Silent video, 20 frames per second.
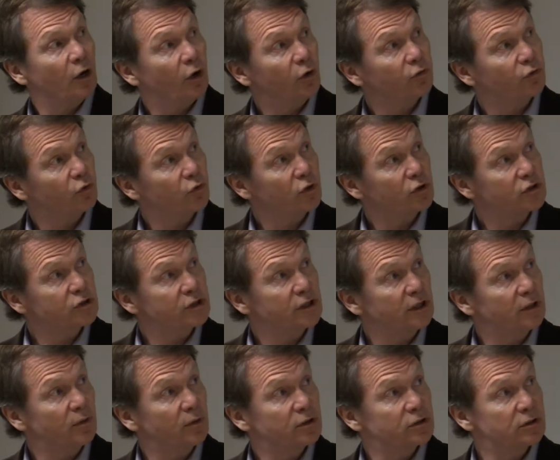of course,
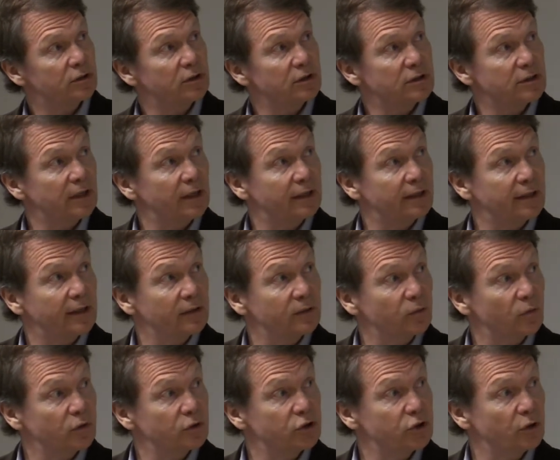sequencers like
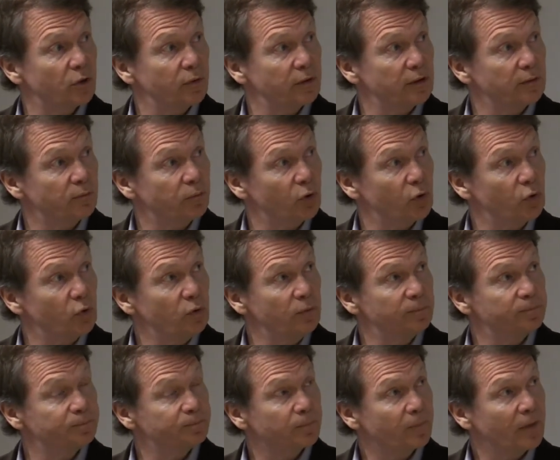that one shown in
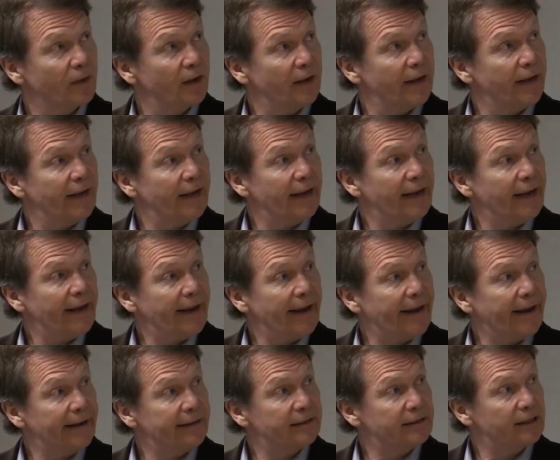blue,
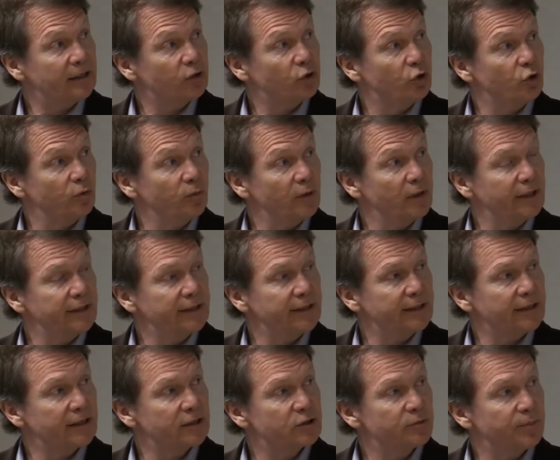and the
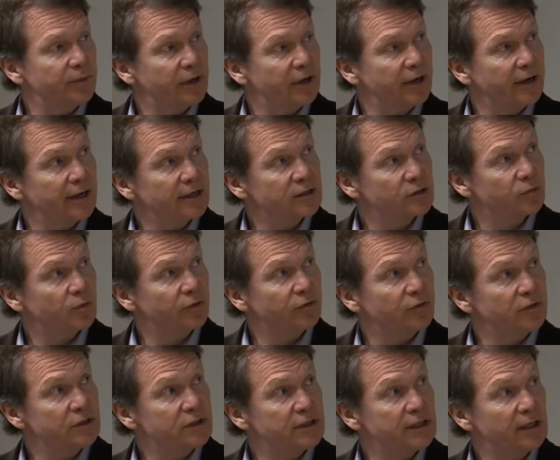accumulating experience with
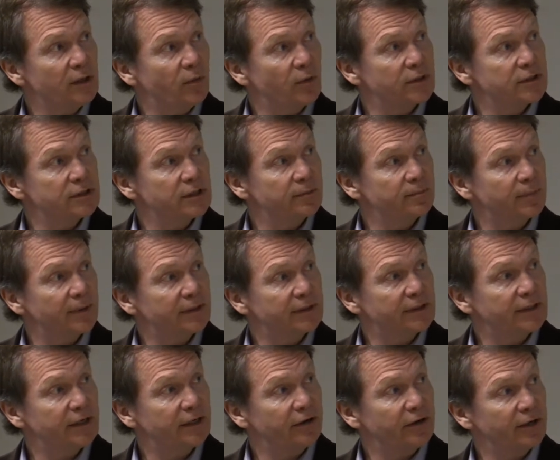resequencing
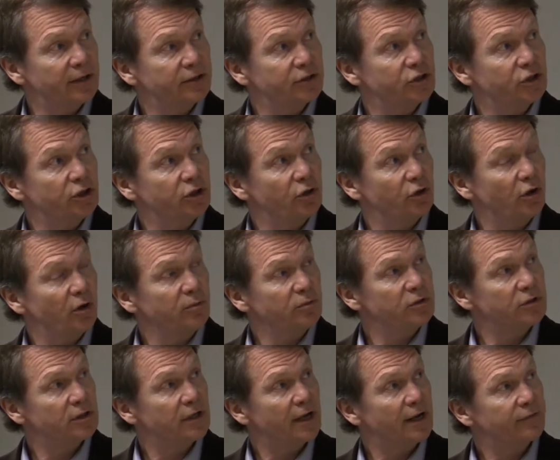bacterial
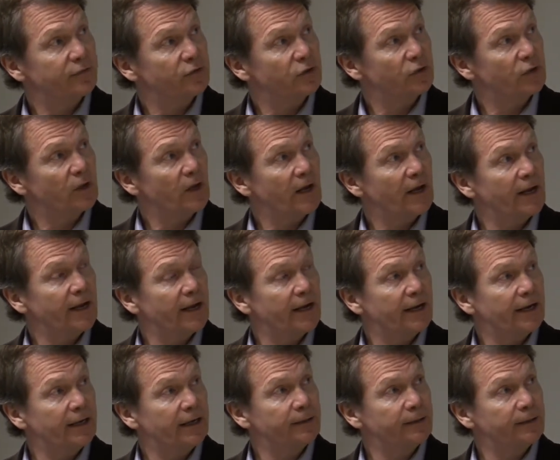genomes after they